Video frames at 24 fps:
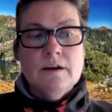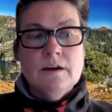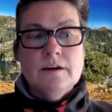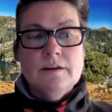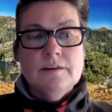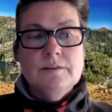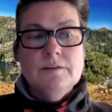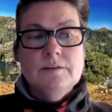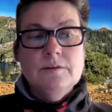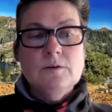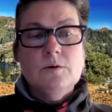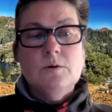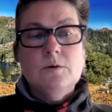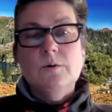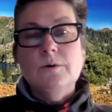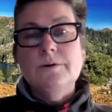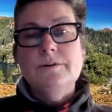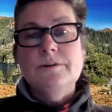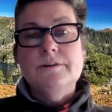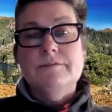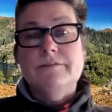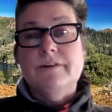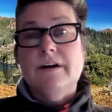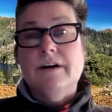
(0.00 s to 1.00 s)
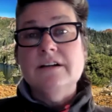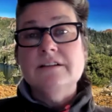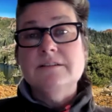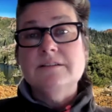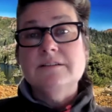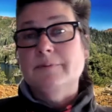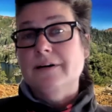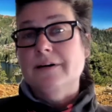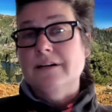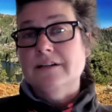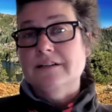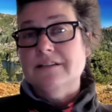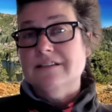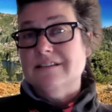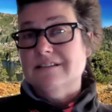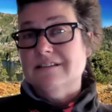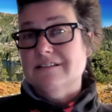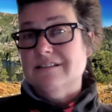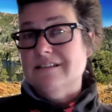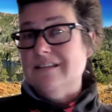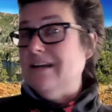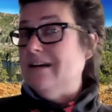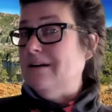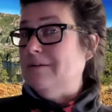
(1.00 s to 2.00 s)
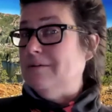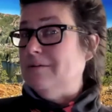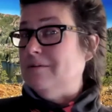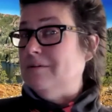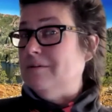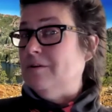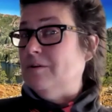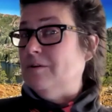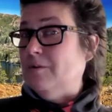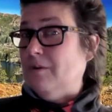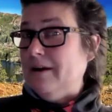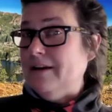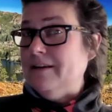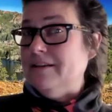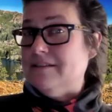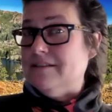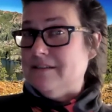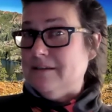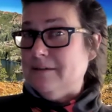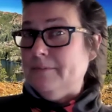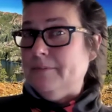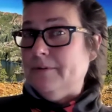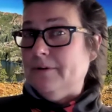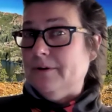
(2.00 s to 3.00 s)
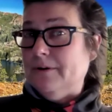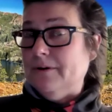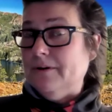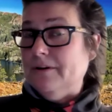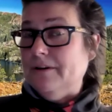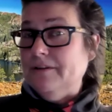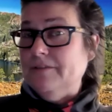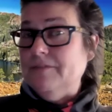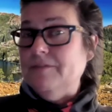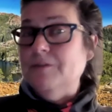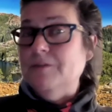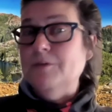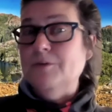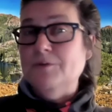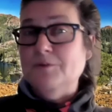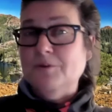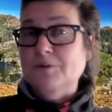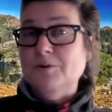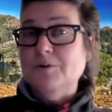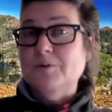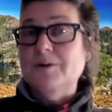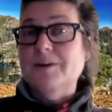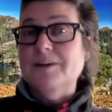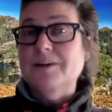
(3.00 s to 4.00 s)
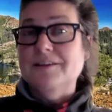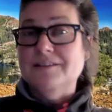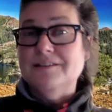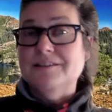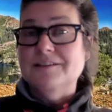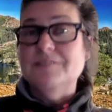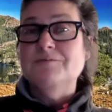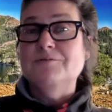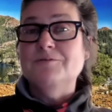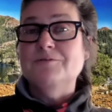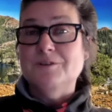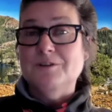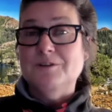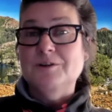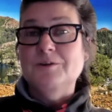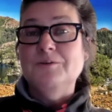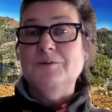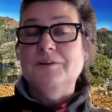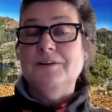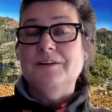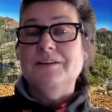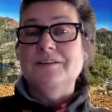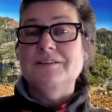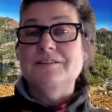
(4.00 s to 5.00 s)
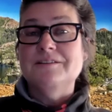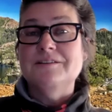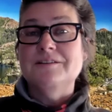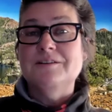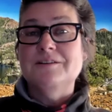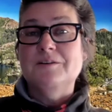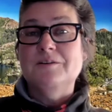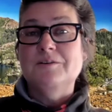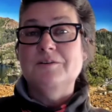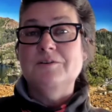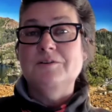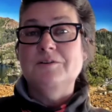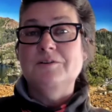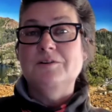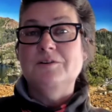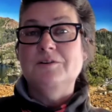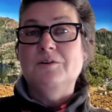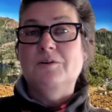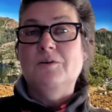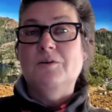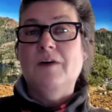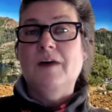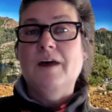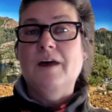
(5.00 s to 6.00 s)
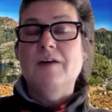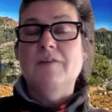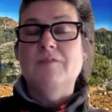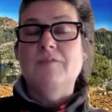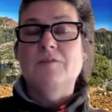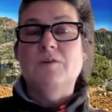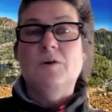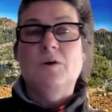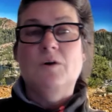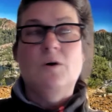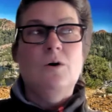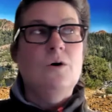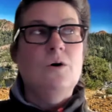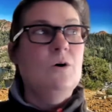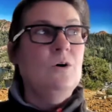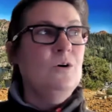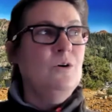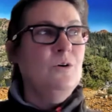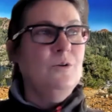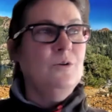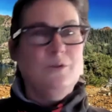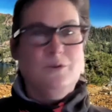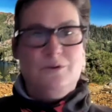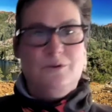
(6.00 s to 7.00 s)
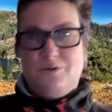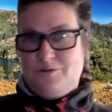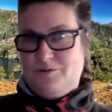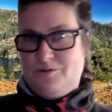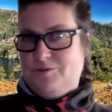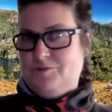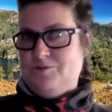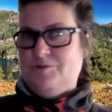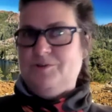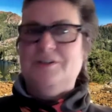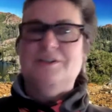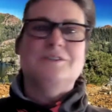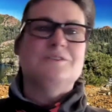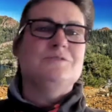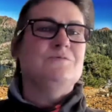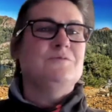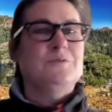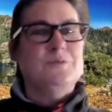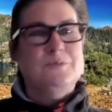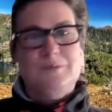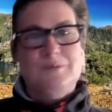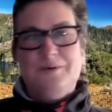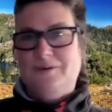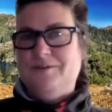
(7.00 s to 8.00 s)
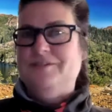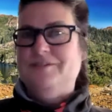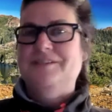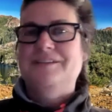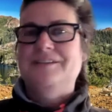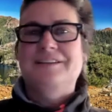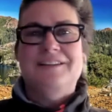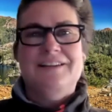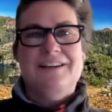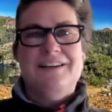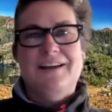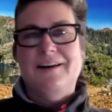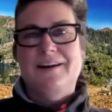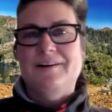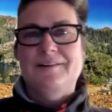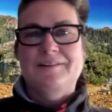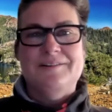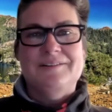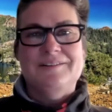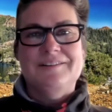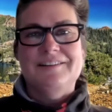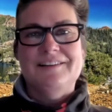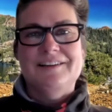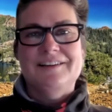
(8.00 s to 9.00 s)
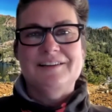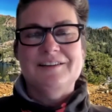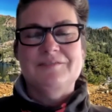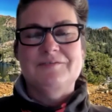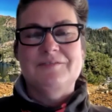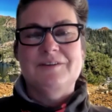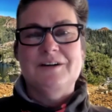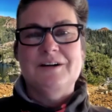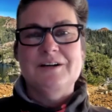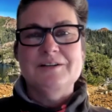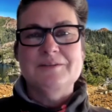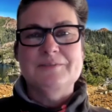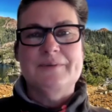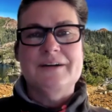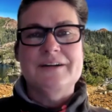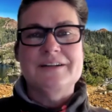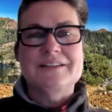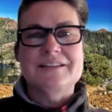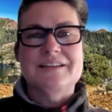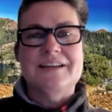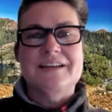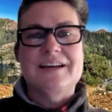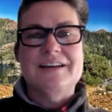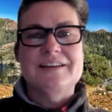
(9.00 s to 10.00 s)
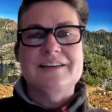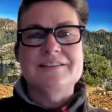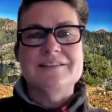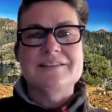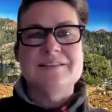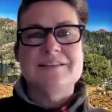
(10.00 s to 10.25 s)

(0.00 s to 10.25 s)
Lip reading: the core and the Voxbox sound quite similar, even though they're quite different units. You know, you don't have all those transformers in and out like the Voxbox has.